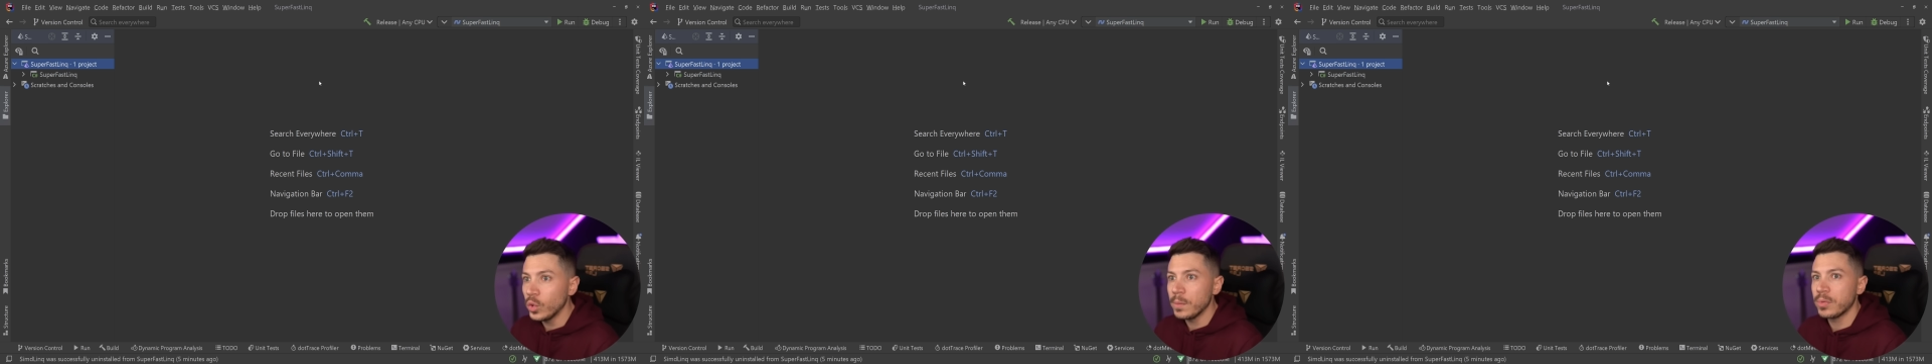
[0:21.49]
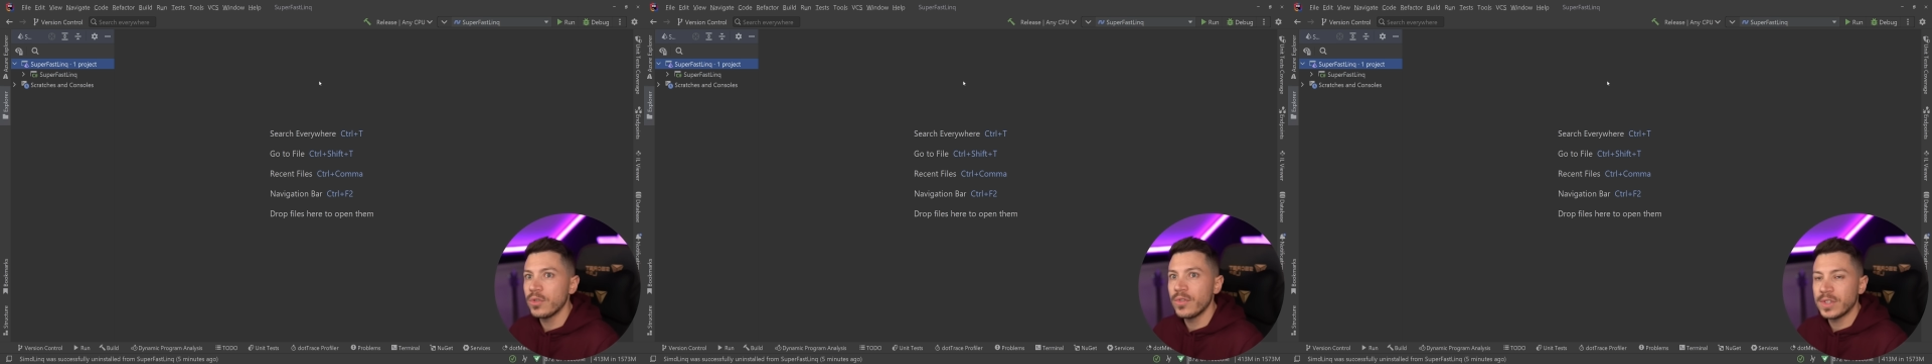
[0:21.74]

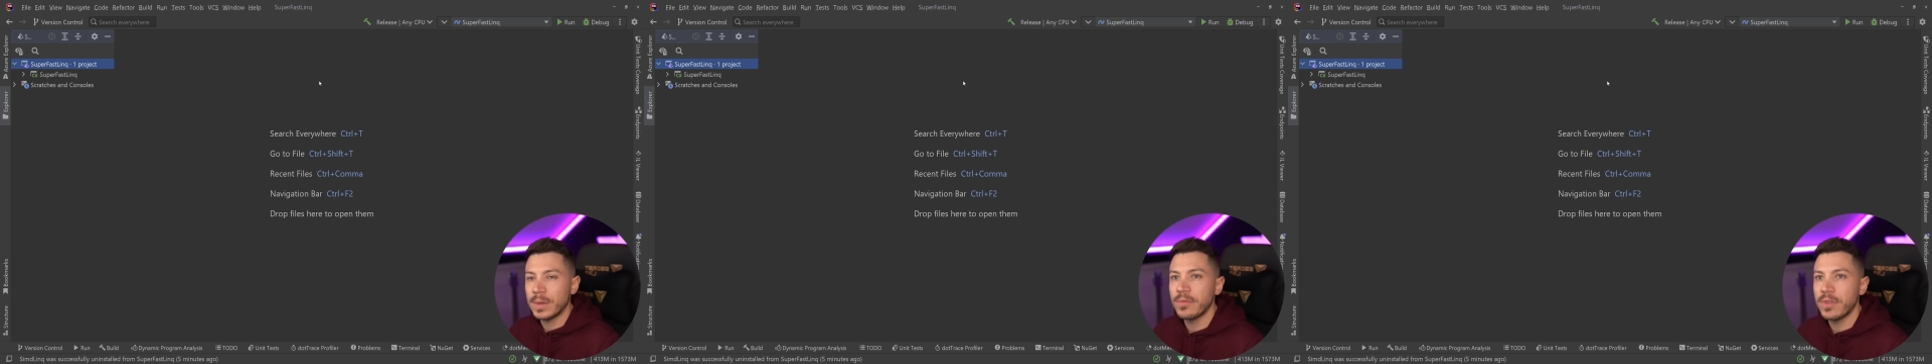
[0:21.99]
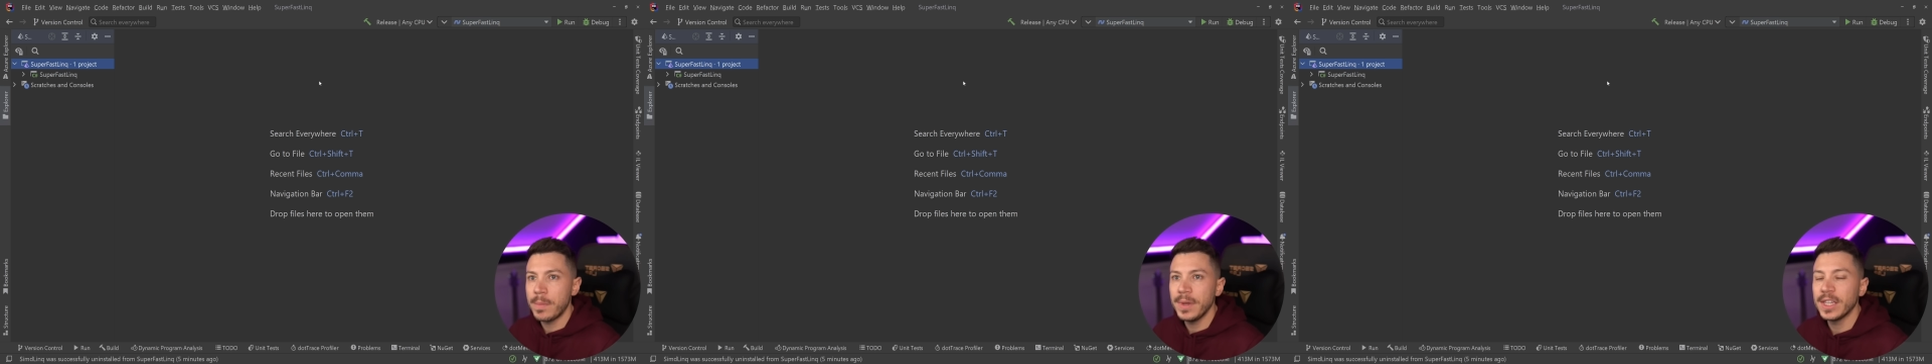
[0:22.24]
improve some of
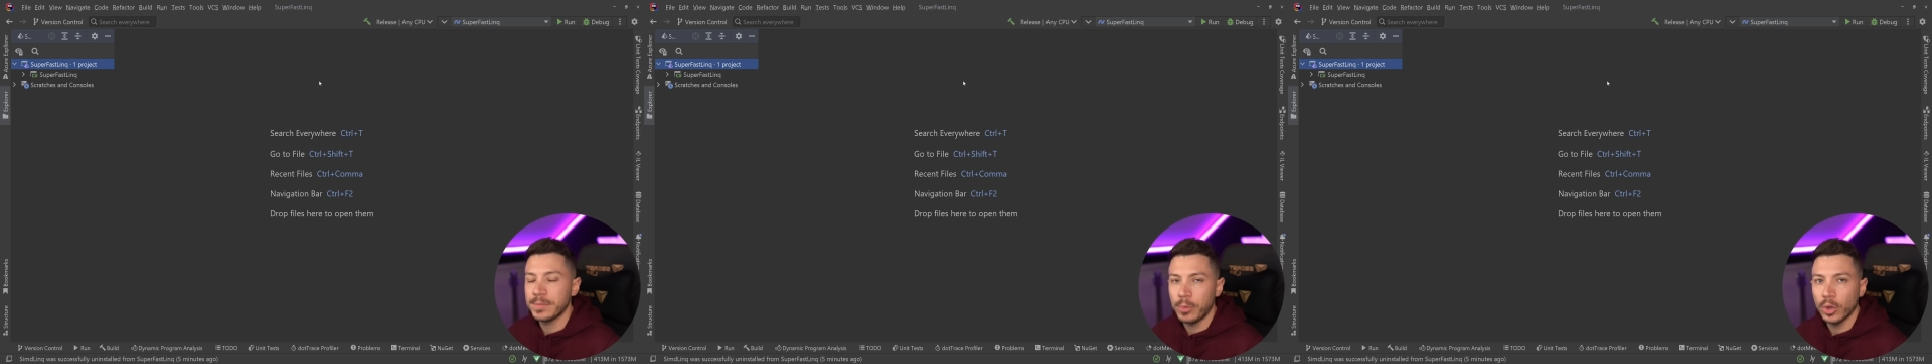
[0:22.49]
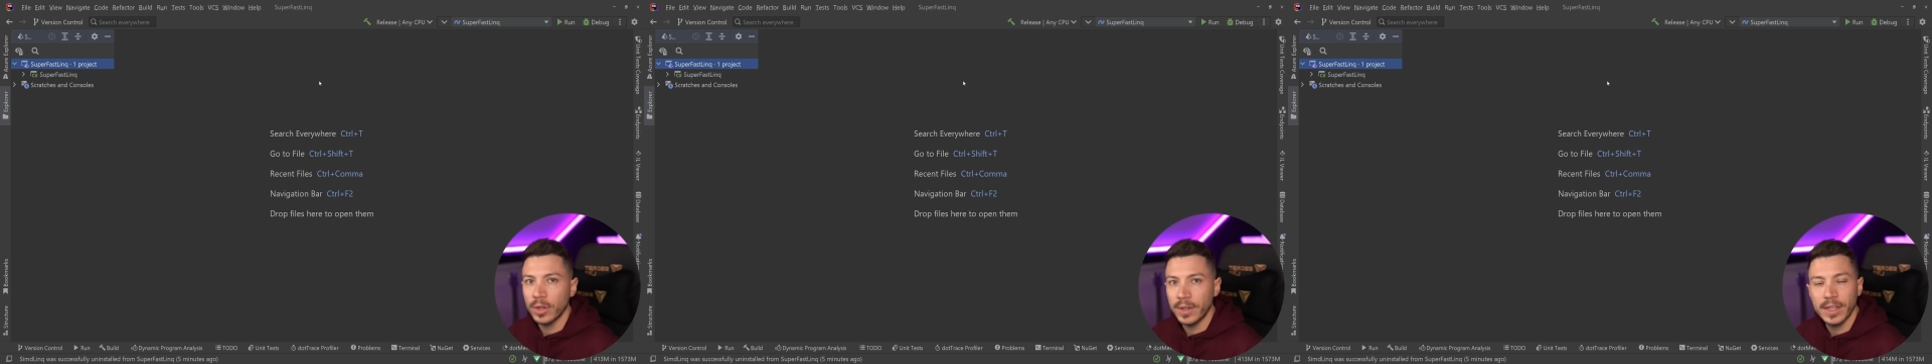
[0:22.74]
the biggest
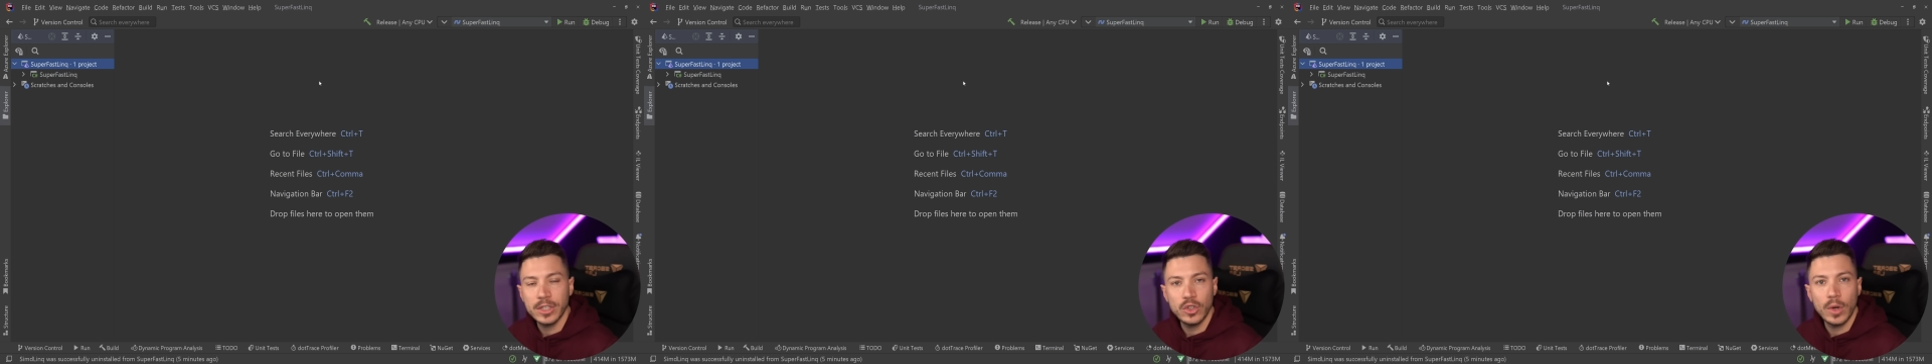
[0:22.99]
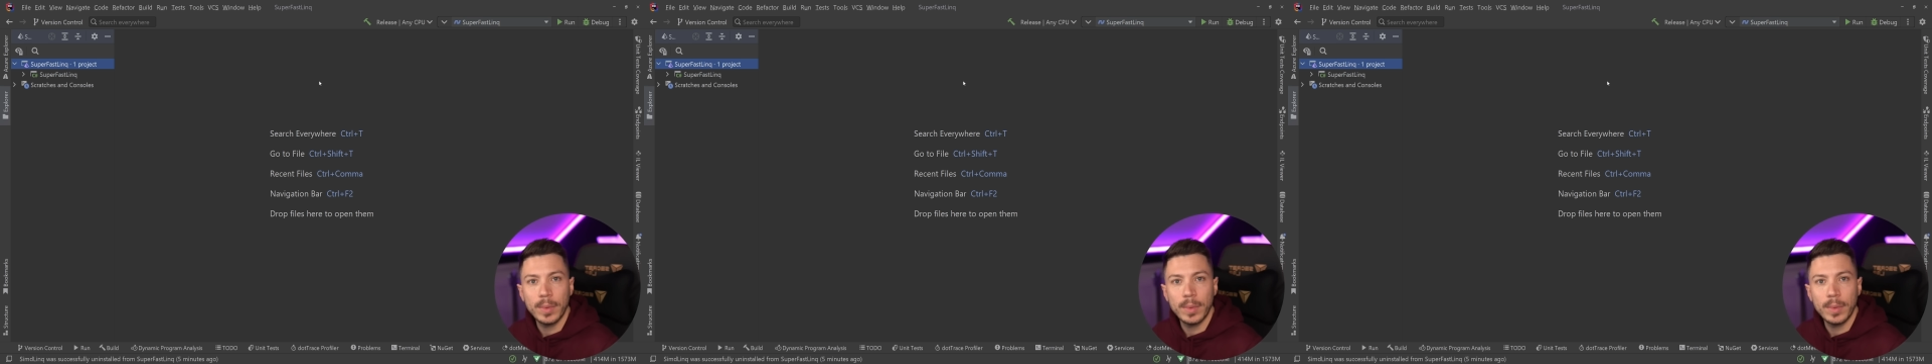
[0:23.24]
bottlenecks in your